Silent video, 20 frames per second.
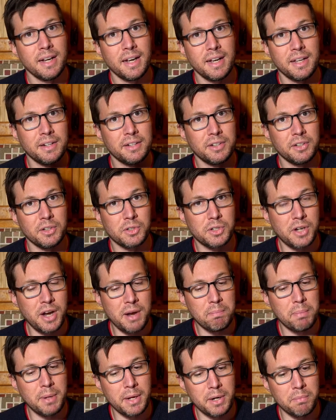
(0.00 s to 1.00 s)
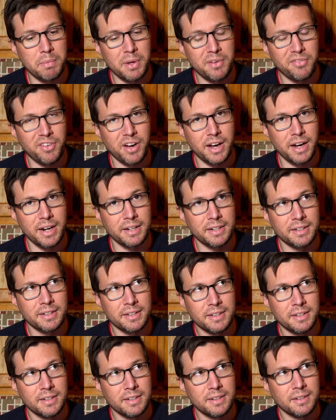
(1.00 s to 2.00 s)
And your chain plate will be fine,
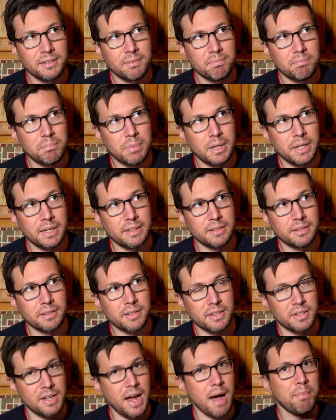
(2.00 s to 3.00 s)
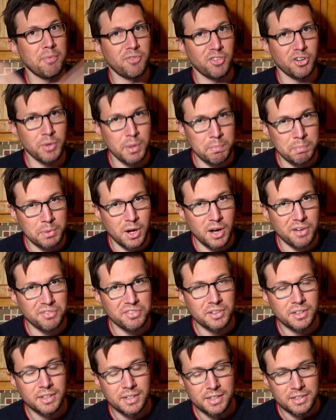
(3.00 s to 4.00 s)
but the top of it ripped
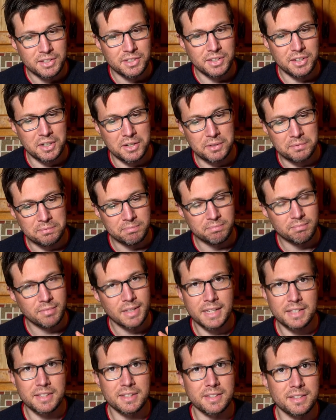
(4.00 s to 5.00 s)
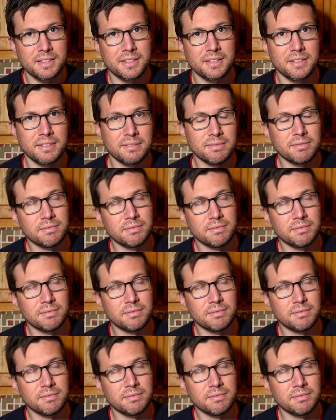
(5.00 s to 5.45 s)
off. So that's,